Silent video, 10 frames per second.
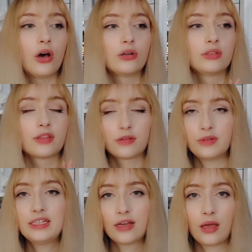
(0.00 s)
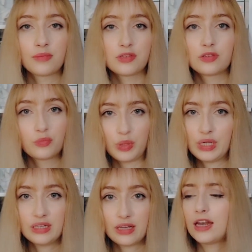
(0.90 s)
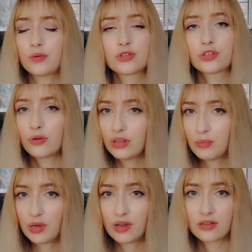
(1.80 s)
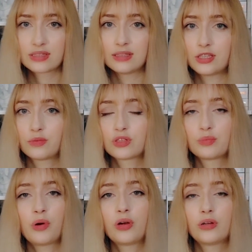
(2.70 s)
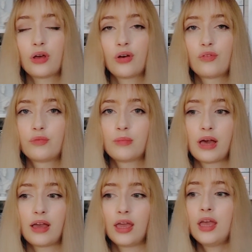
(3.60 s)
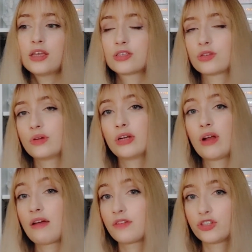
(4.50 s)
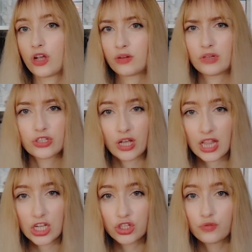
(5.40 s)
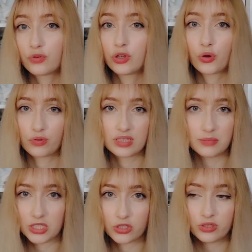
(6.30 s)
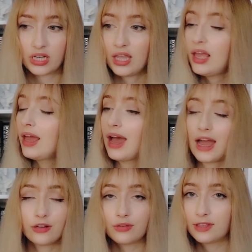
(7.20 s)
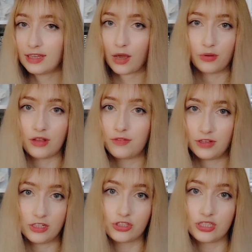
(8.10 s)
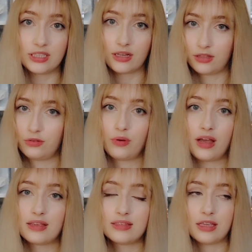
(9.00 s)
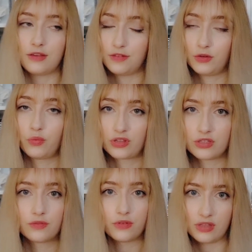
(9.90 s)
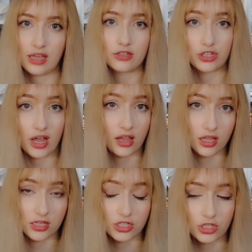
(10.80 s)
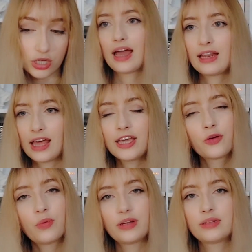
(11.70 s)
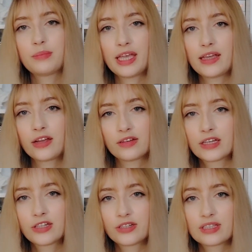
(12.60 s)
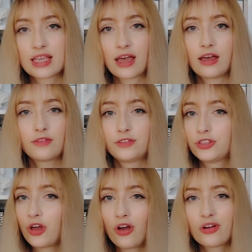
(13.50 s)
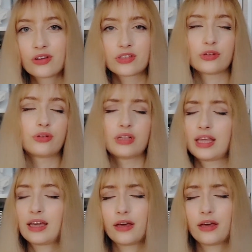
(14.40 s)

on 3x the speed, and it was only because this was part of my Storygraph genre challenge for Cozy Mystery. I don't think I would have finished it otherwise if it wasn't for that challenge. I like when main characters have dogs or like